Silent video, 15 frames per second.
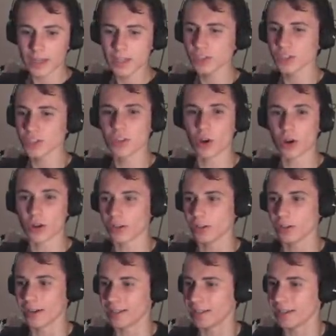This is not a
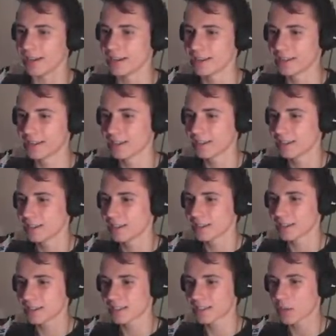good idea.
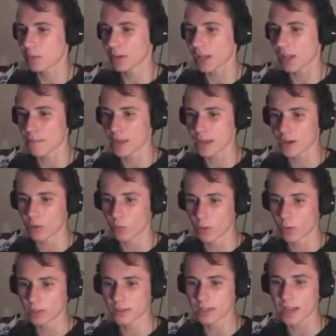Because someone like me
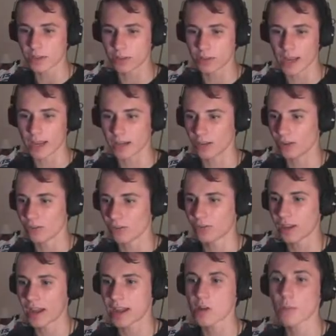will take your head
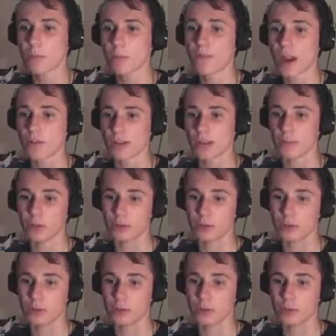off, and it will be very